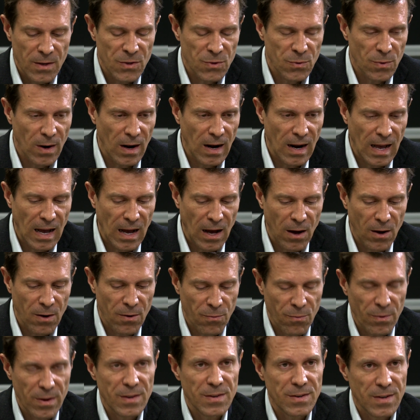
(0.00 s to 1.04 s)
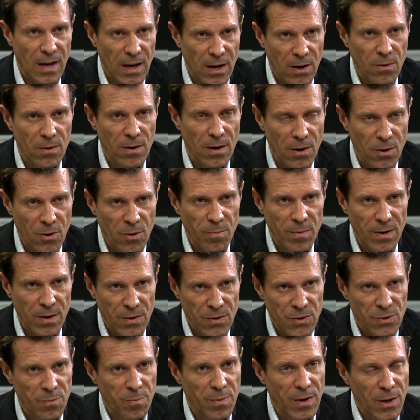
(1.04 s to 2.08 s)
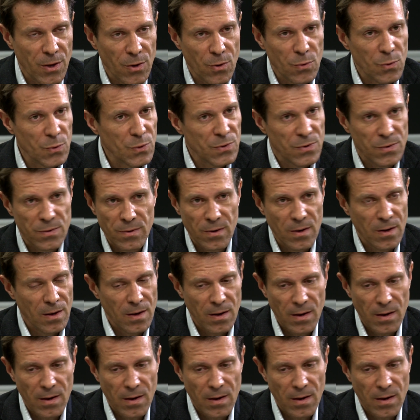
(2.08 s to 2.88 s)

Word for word: to allow recycled aluminum to be used